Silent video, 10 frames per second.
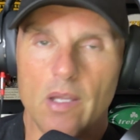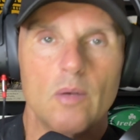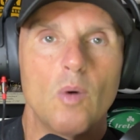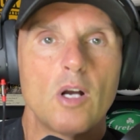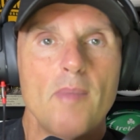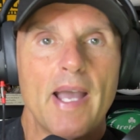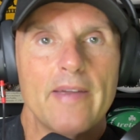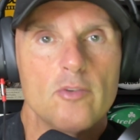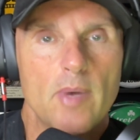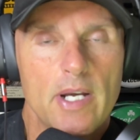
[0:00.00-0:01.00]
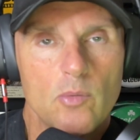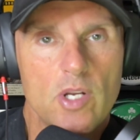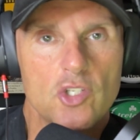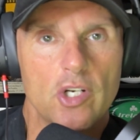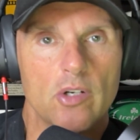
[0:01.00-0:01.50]
Welcome back, everybody.
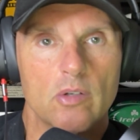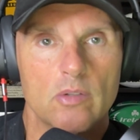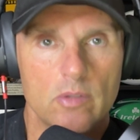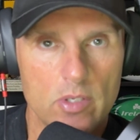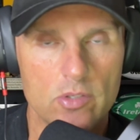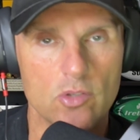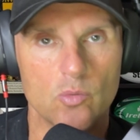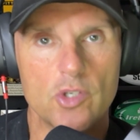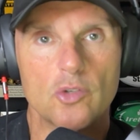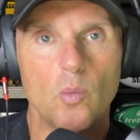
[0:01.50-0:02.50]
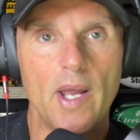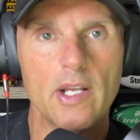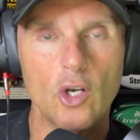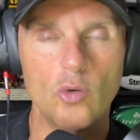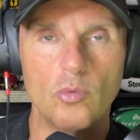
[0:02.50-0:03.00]
Rich here. This is Richard White
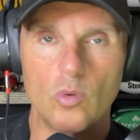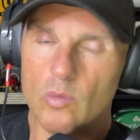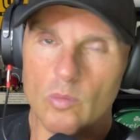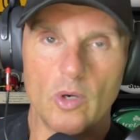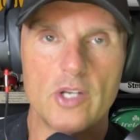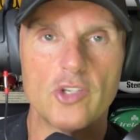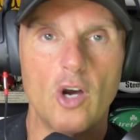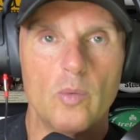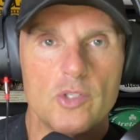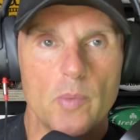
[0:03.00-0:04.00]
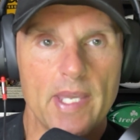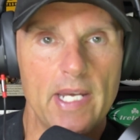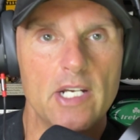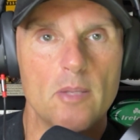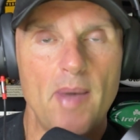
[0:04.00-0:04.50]
Global, where, as always, we get
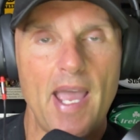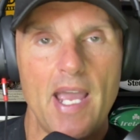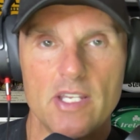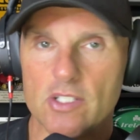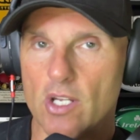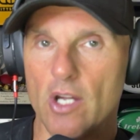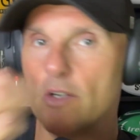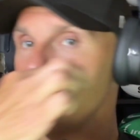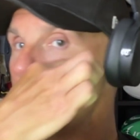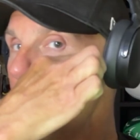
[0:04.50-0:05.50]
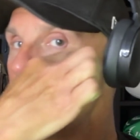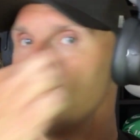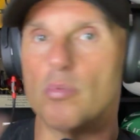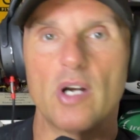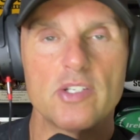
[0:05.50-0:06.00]
into the past to understand the
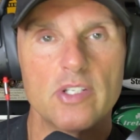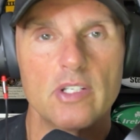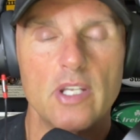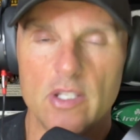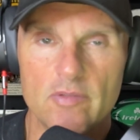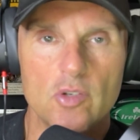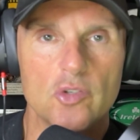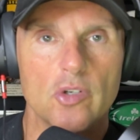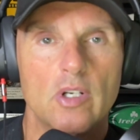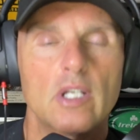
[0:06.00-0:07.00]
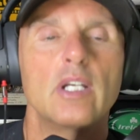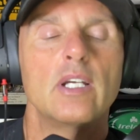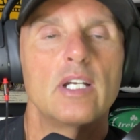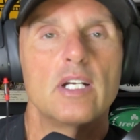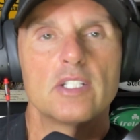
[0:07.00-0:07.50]
present and the future.
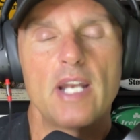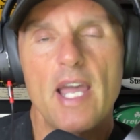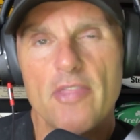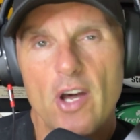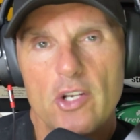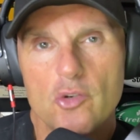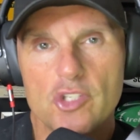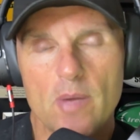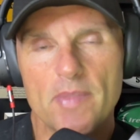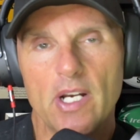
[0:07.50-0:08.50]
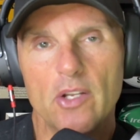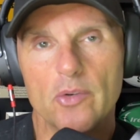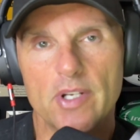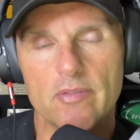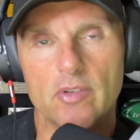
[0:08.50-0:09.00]
Today, I thought I'd do something a little
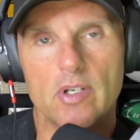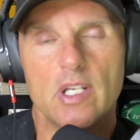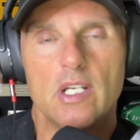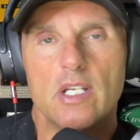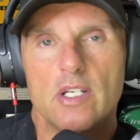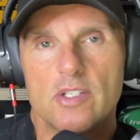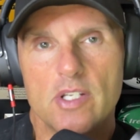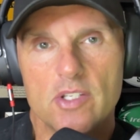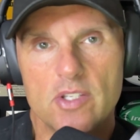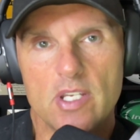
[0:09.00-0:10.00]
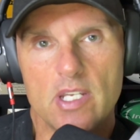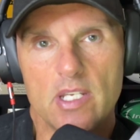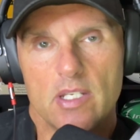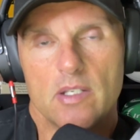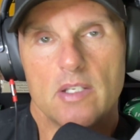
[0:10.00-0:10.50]
different. Since
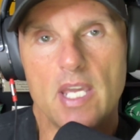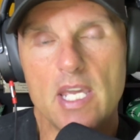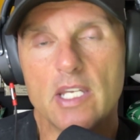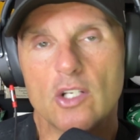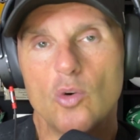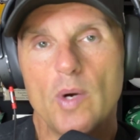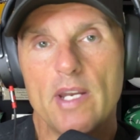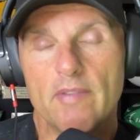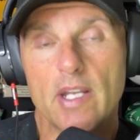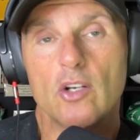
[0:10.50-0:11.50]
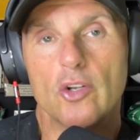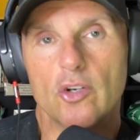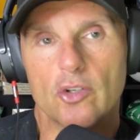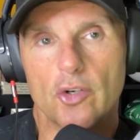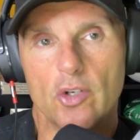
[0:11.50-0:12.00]
the King and Queen of England
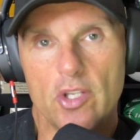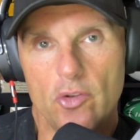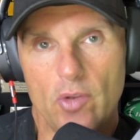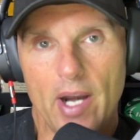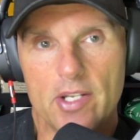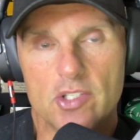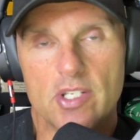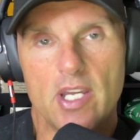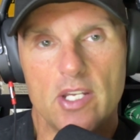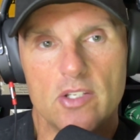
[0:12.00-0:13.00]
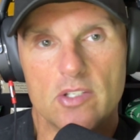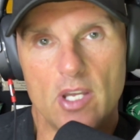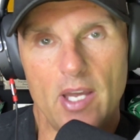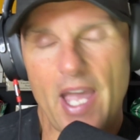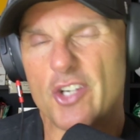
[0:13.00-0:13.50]
are currently in the United States,
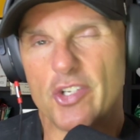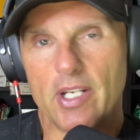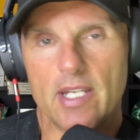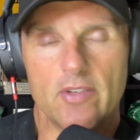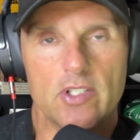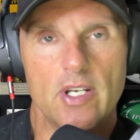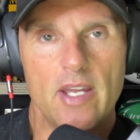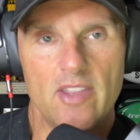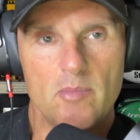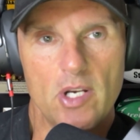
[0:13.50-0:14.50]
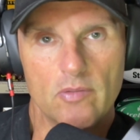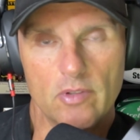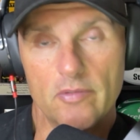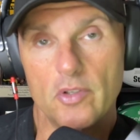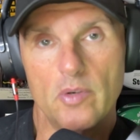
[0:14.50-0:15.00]
actually leaving today, they've been here for
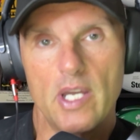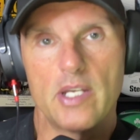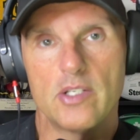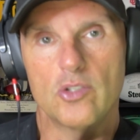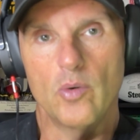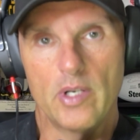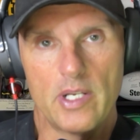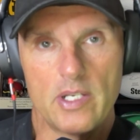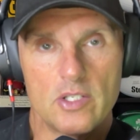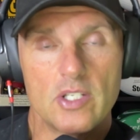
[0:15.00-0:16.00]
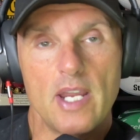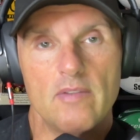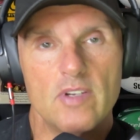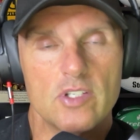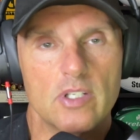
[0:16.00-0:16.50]
a few days doing a state
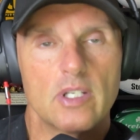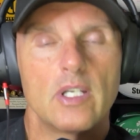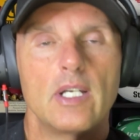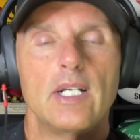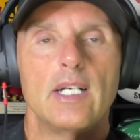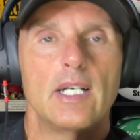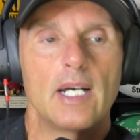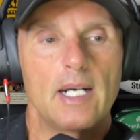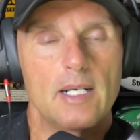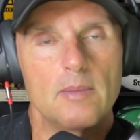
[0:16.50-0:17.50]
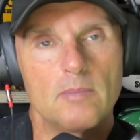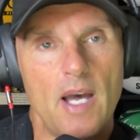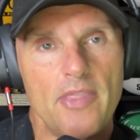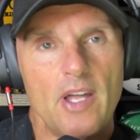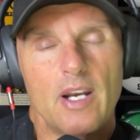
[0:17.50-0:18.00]
visit. I
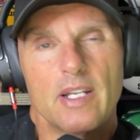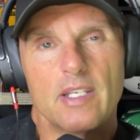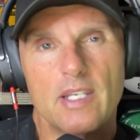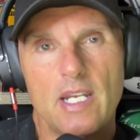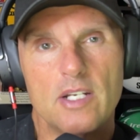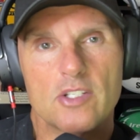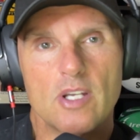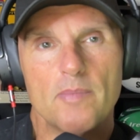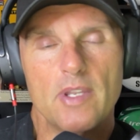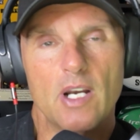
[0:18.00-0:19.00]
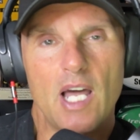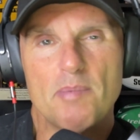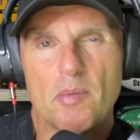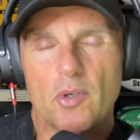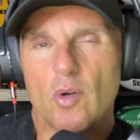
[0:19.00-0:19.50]
thought I'd get into something that a lot of
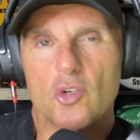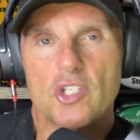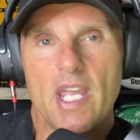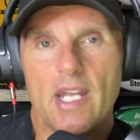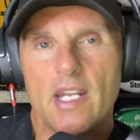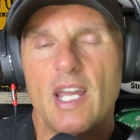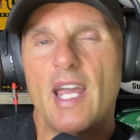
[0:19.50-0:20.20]
people don't understand.